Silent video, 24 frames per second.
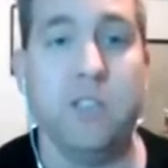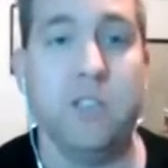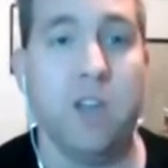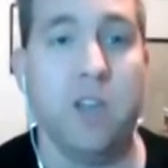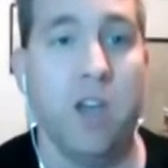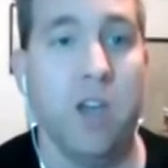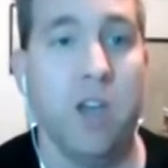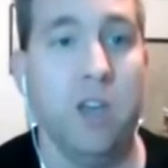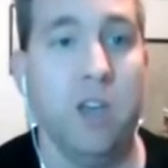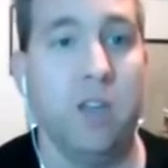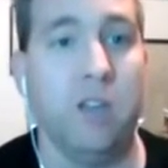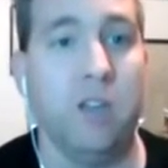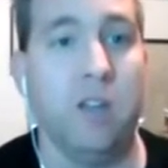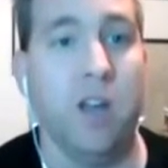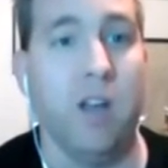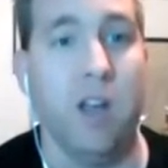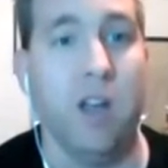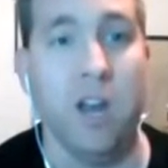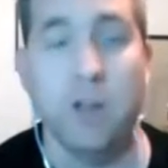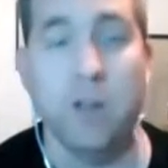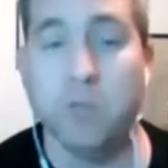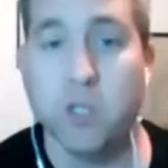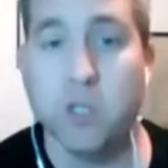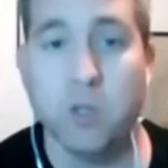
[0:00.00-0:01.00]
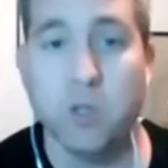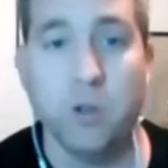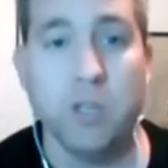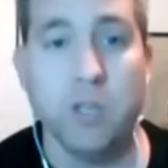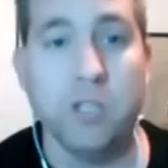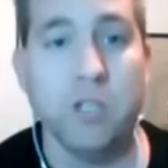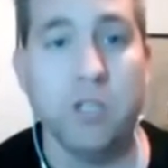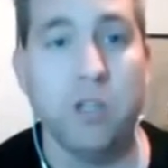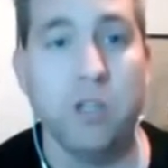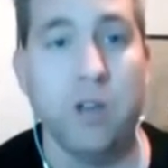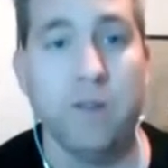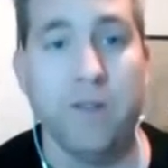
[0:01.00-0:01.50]
So, and I'm sure
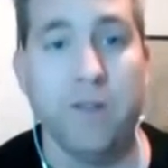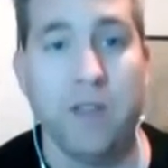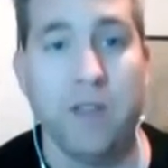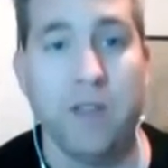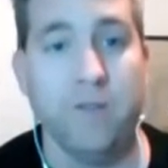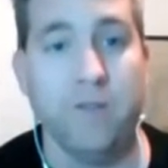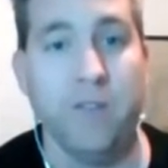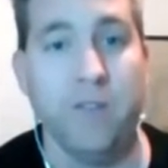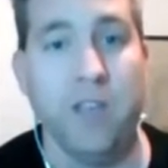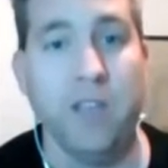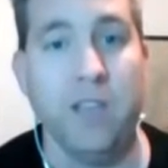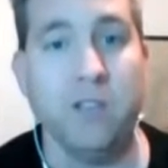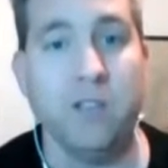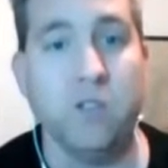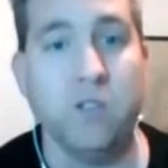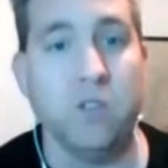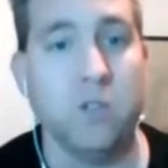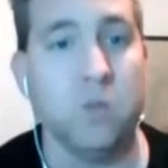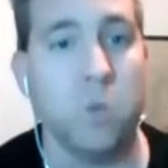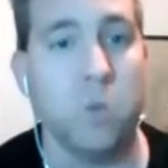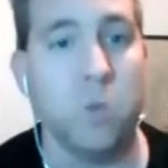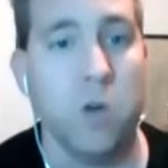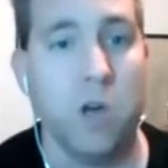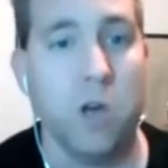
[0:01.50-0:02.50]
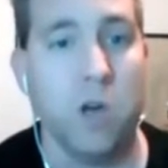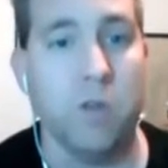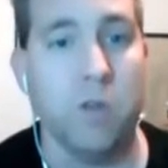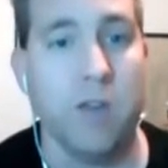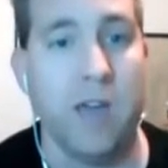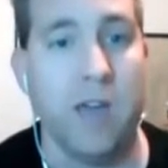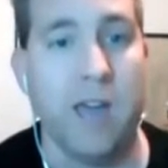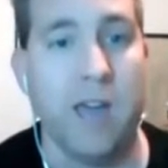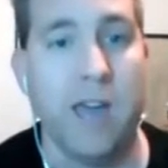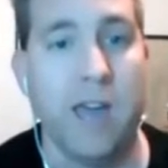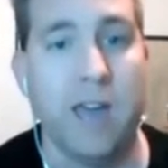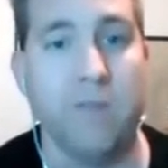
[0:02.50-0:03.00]
there's a lot of other fans as well
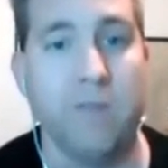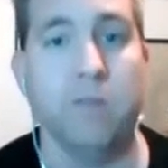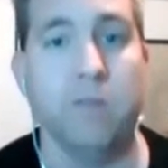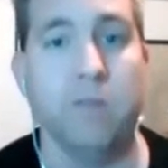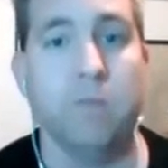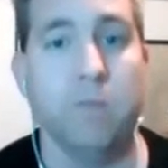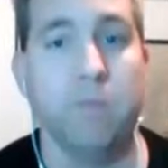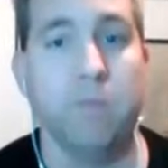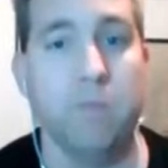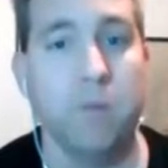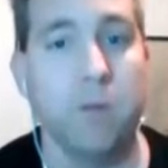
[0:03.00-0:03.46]
that haven't